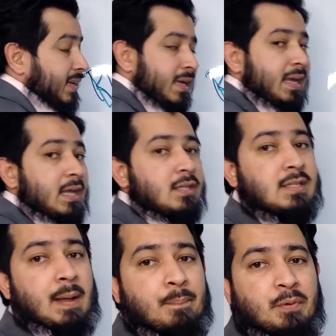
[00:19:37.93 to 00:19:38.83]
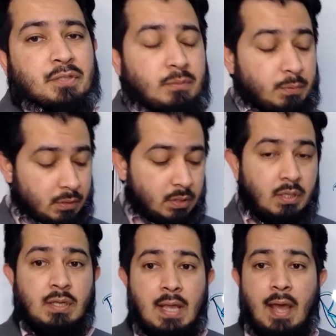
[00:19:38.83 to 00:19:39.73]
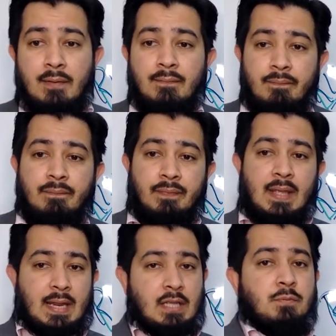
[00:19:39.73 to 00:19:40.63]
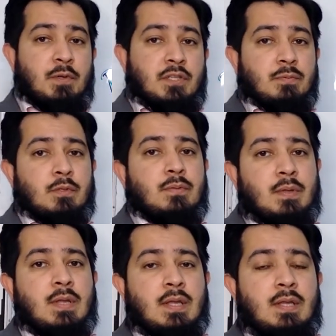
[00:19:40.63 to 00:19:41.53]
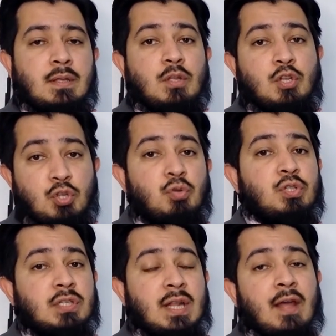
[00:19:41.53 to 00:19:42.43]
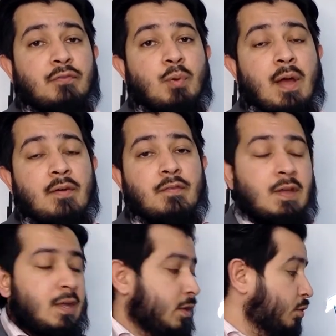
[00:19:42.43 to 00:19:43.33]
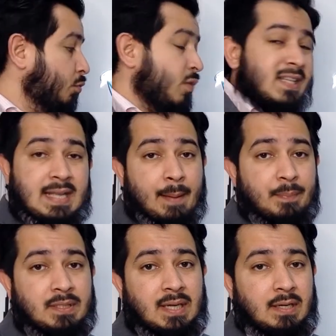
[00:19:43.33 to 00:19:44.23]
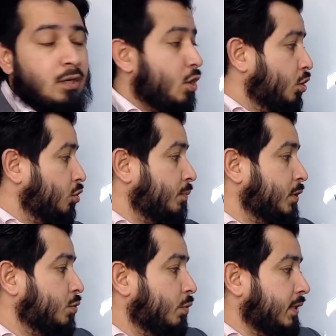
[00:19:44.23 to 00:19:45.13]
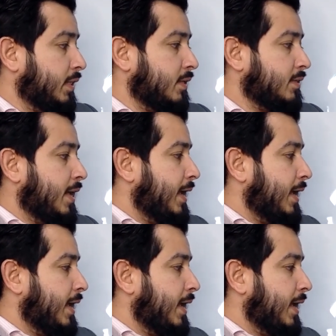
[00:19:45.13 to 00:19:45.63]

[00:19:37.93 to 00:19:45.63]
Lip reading: Is that possible? Yeah, it is possible. You just have to have the risk appetite to be doing this.